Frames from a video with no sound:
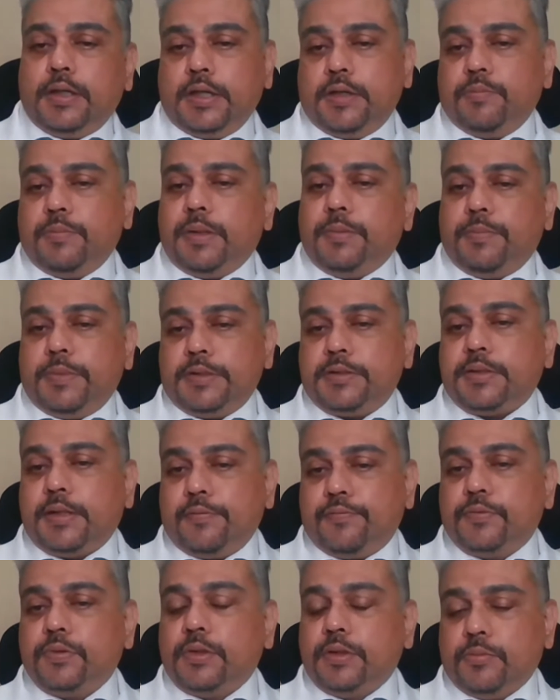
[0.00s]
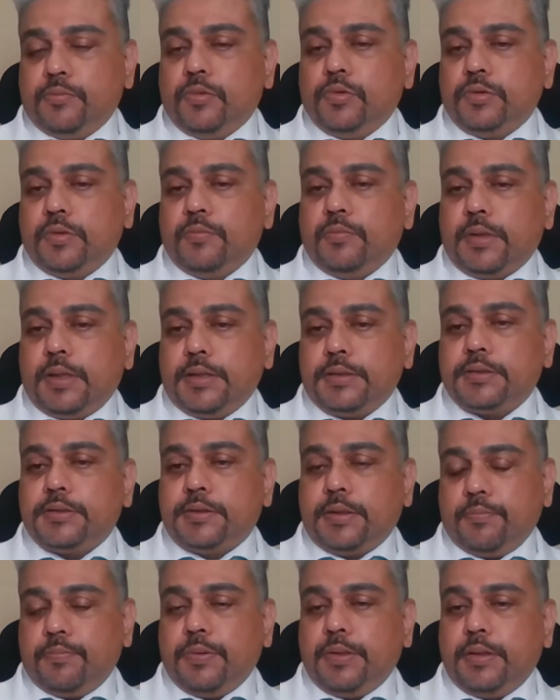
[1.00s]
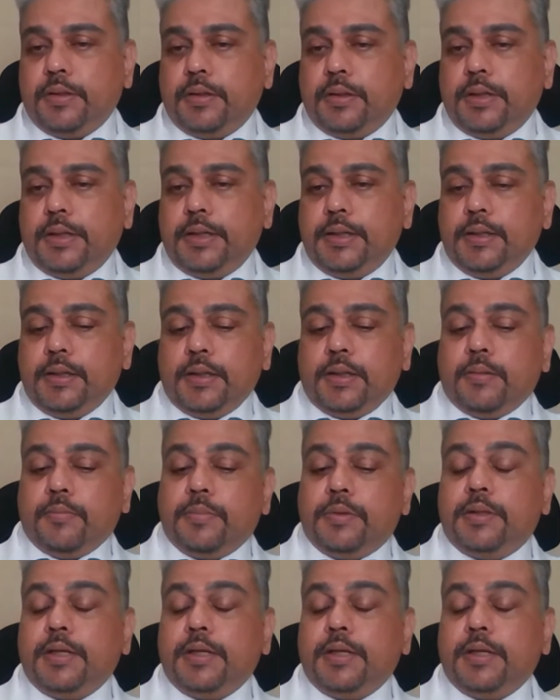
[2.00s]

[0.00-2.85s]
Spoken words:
it may be safe to remove the mask temporarily,